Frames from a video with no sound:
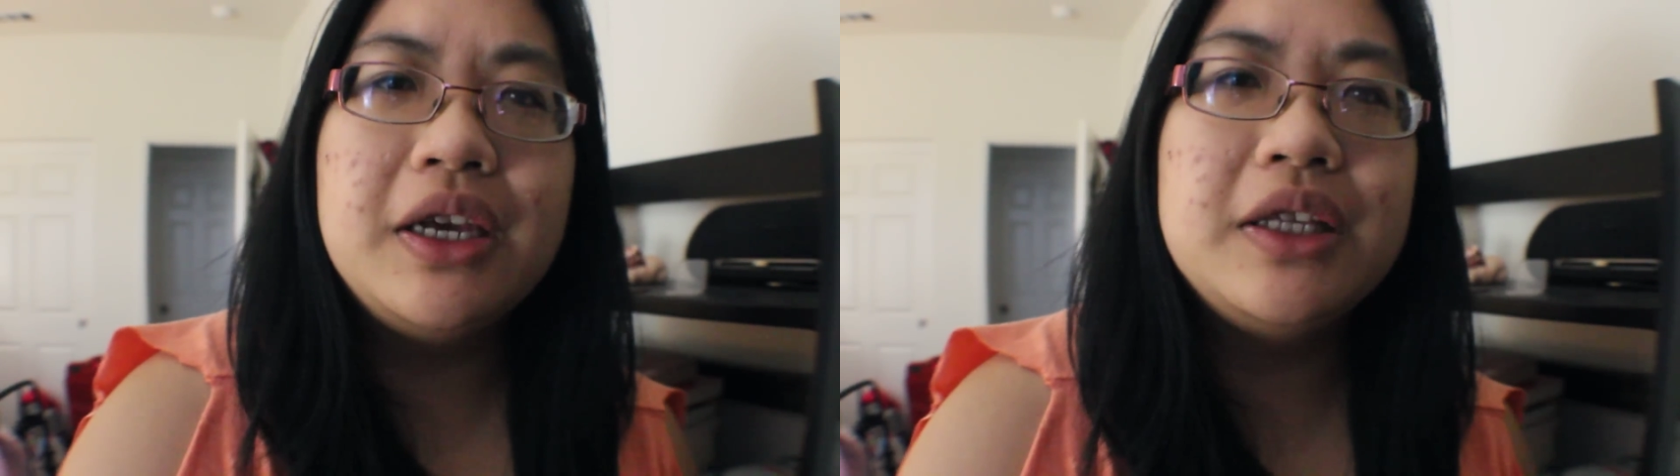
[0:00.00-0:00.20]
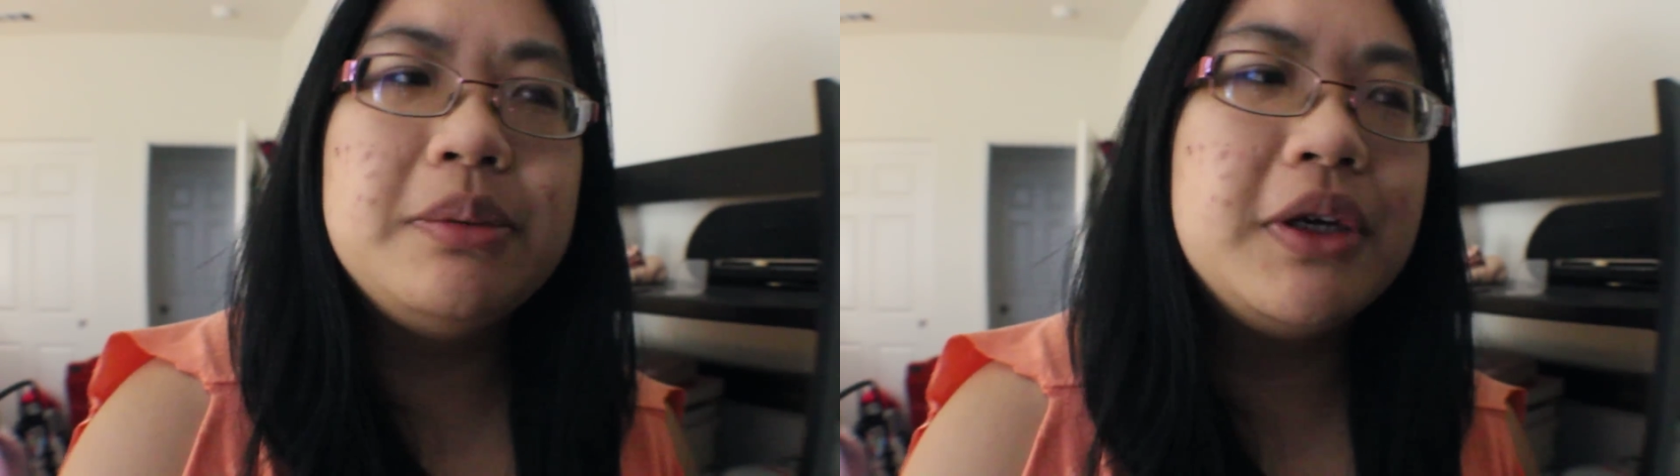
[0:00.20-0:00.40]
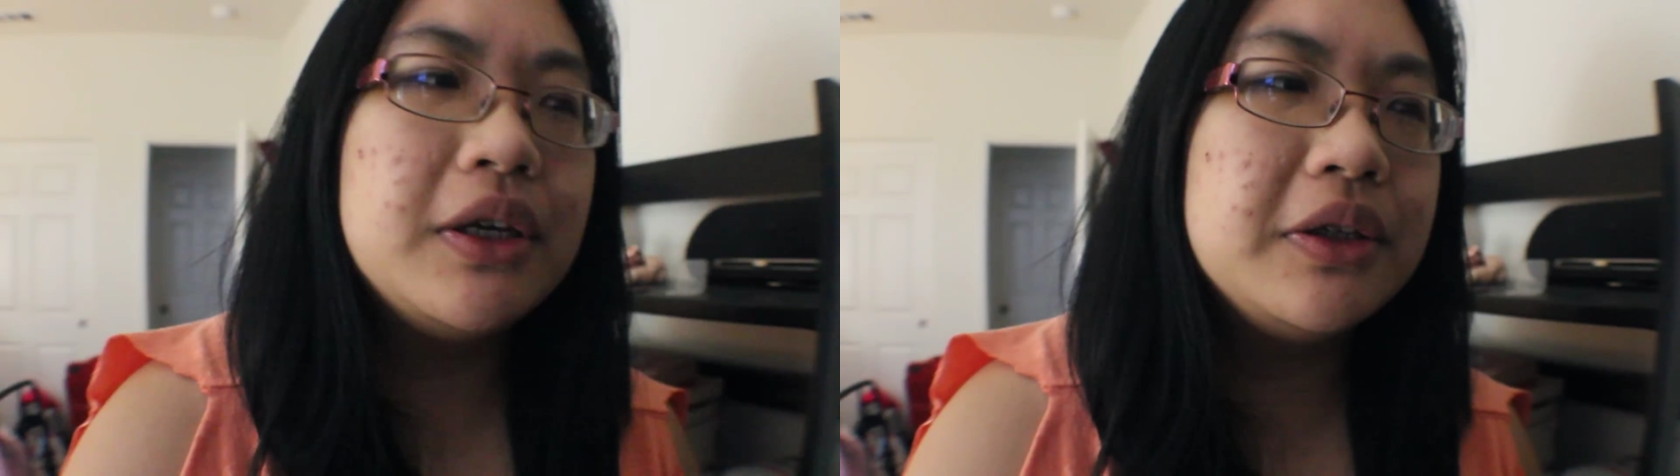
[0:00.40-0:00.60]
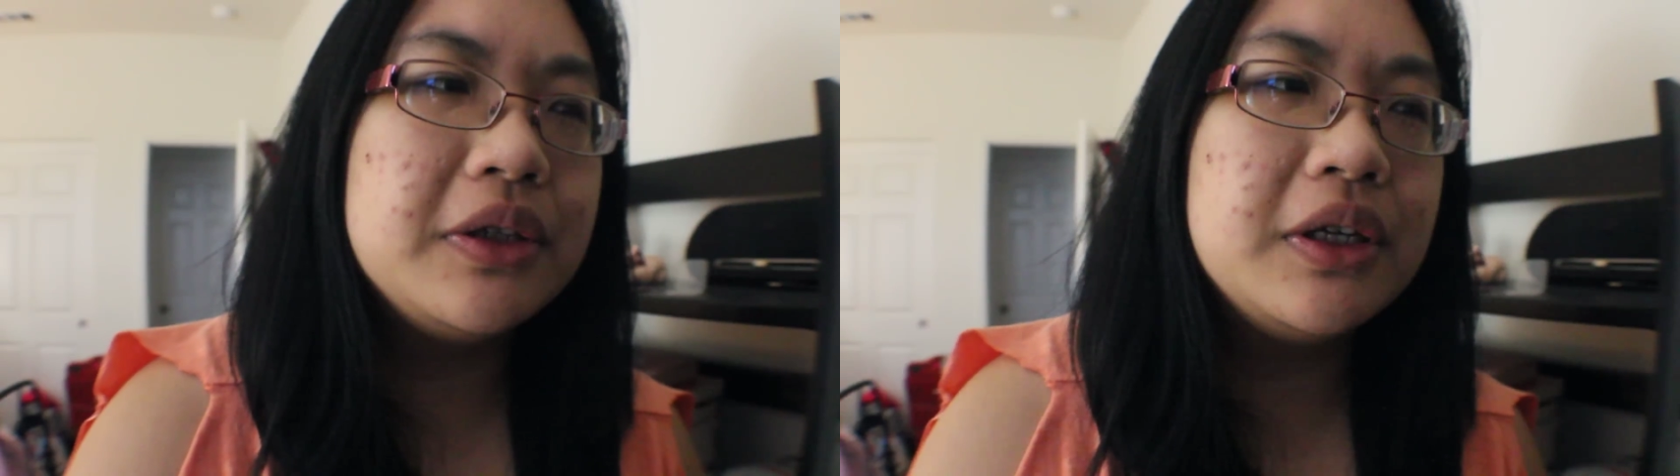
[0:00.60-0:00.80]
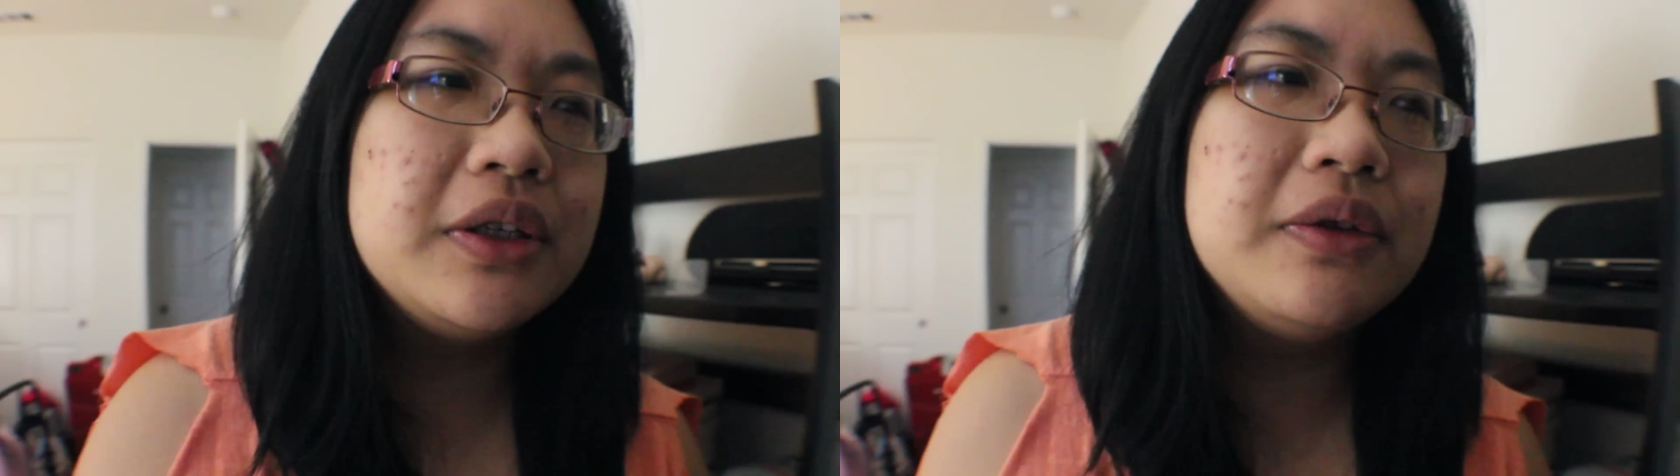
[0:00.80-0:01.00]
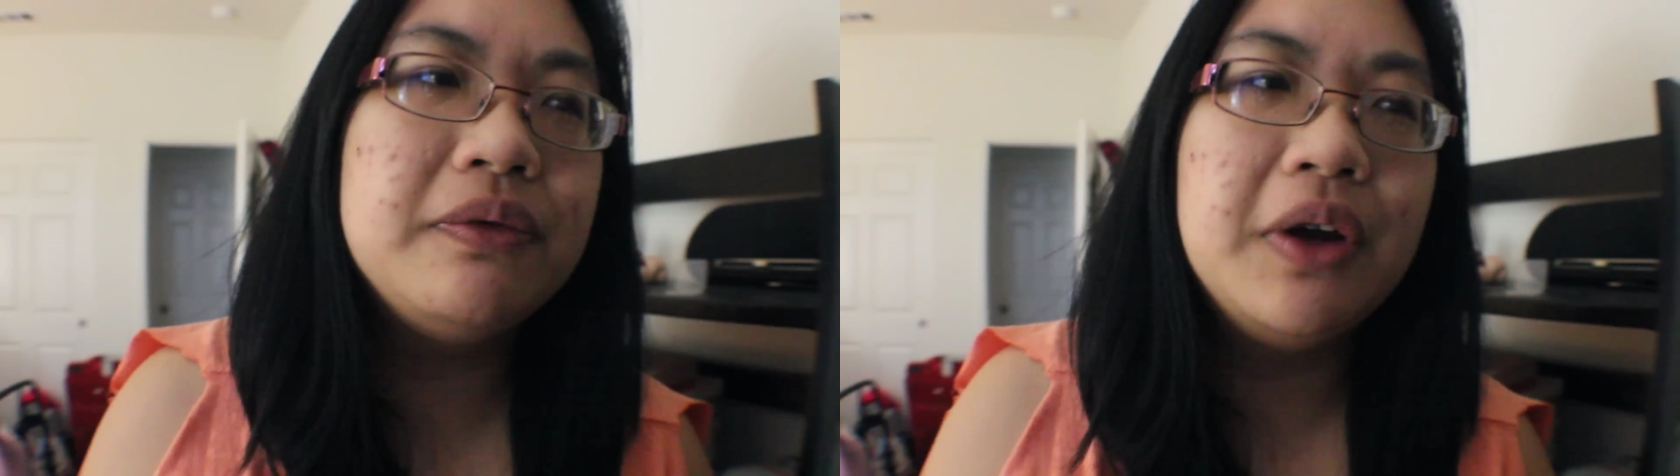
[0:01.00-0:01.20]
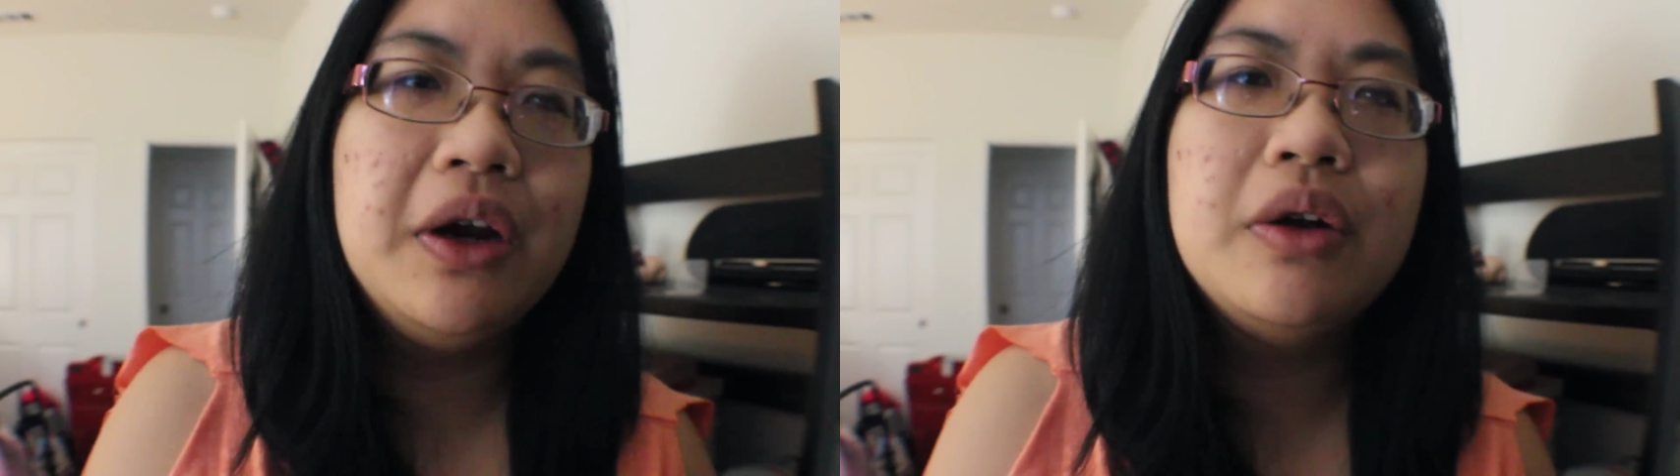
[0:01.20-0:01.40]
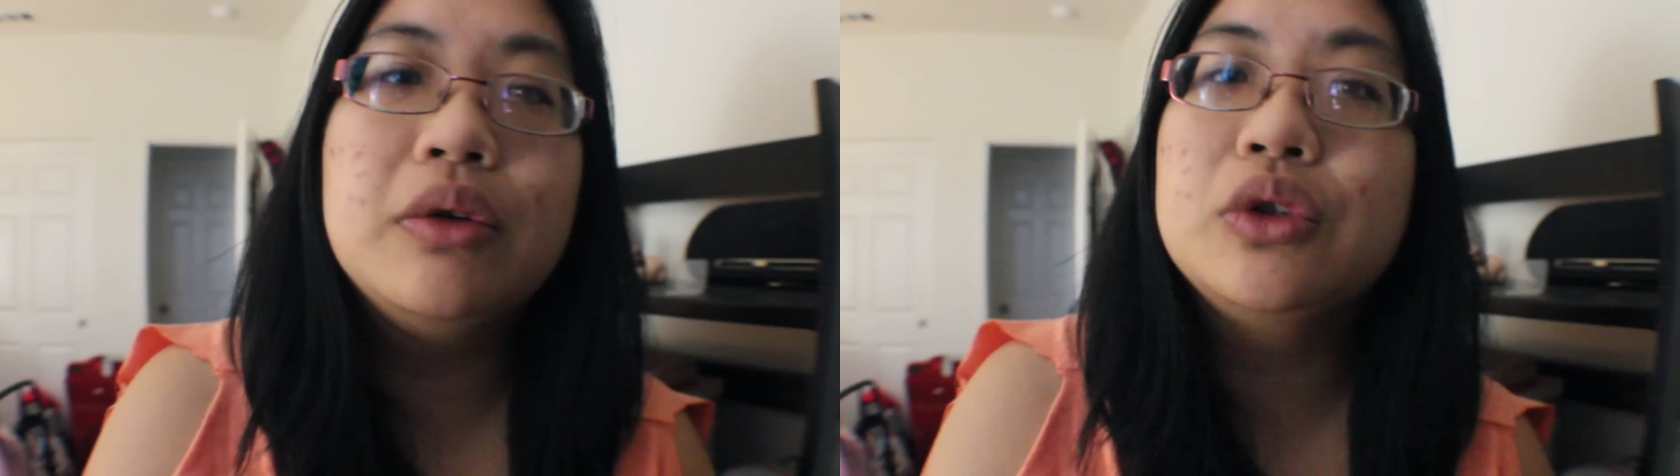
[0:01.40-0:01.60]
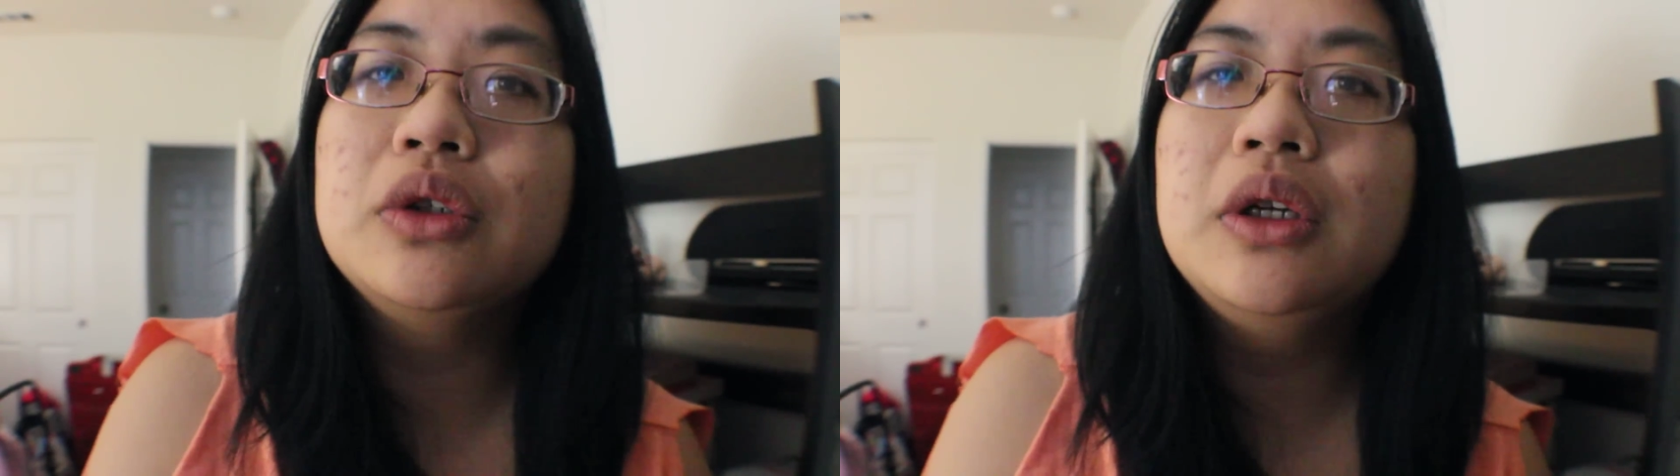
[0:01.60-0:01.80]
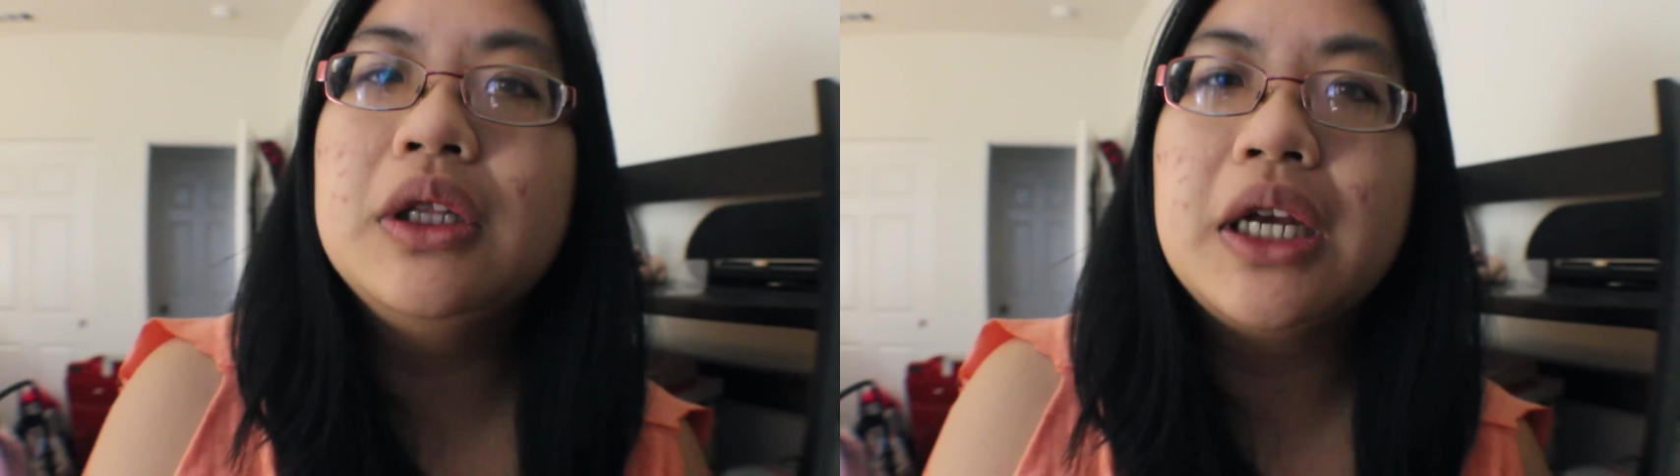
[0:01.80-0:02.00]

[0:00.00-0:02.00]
it's because it's very cultural.